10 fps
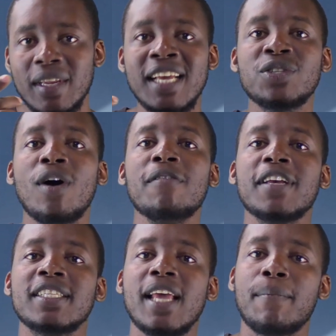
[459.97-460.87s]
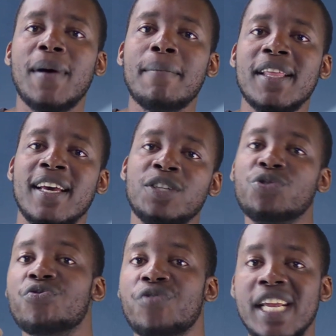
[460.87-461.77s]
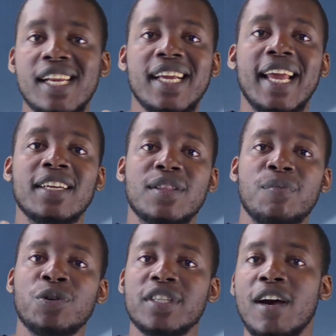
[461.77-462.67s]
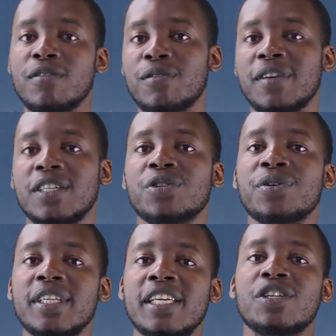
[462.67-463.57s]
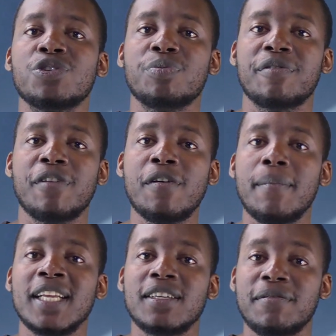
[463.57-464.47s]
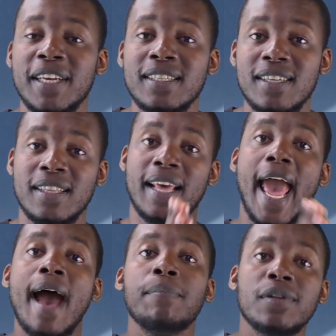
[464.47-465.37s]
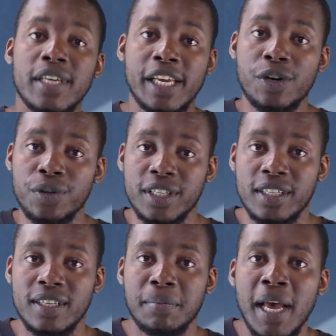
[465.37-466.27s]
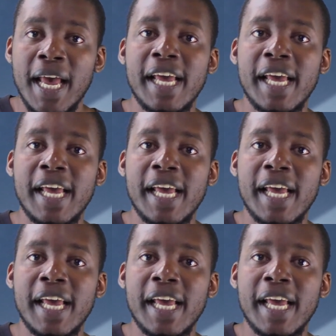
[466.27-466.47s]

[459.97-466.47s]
It's obviously a bummer that to really get the most out of it, you'll need to be very much invested in the Apple ecosystem.